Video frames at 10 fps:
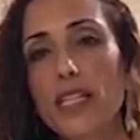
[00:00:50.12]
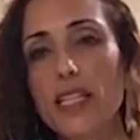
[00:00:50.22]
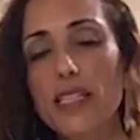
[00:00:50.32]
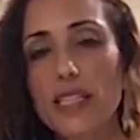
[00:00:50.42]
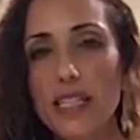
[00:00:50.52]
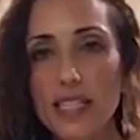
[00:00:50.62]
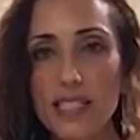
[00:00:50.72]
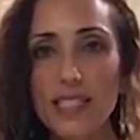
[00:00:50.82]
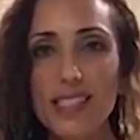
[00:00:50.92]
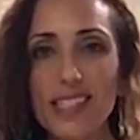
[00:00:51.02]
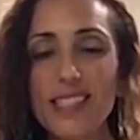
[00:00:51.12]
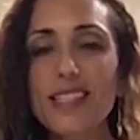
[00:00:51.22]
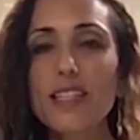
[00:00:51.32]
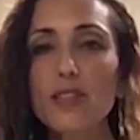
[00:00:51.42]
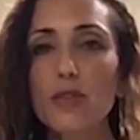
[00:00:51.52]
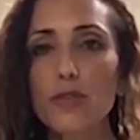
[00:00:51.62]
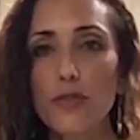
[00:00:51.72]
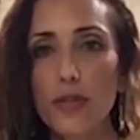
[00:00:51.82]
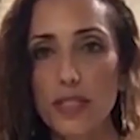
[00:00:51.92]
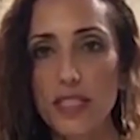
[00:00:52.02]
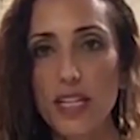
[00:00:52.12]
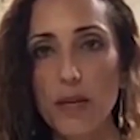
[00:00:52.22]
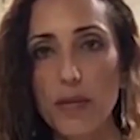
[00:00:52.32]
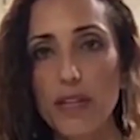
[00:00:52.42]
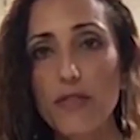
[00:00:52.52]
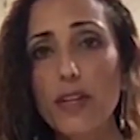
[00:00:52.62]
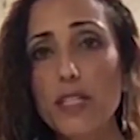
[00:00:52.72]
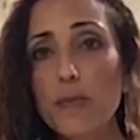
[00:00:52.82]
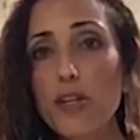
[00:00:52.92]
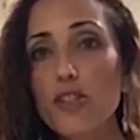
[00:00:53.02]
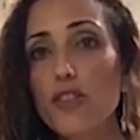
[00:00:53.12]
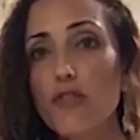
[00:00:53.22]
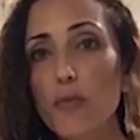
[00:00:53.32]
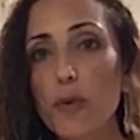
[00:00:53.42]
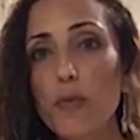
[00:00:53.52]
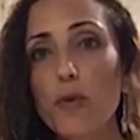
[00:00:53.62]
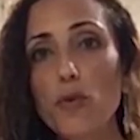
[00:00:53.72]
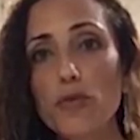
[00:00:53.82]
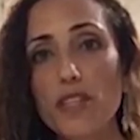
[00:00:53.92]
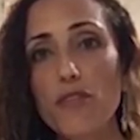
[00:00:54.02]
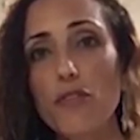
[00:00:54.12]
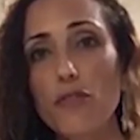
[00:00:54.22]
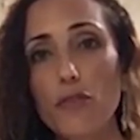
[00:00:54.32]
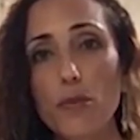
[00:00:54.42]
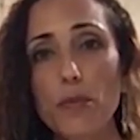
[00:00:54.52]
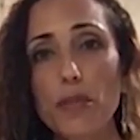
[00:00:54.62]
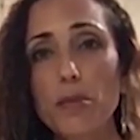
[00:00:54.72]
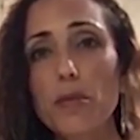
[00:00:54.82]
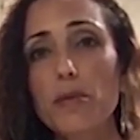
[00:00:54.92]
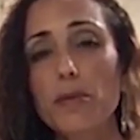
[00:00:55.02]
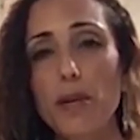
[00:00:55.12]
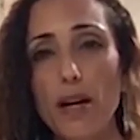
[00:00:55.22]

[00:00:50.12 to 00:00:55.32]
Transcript: it, it's not good for our stomach, especially for people who suffer from a little bit,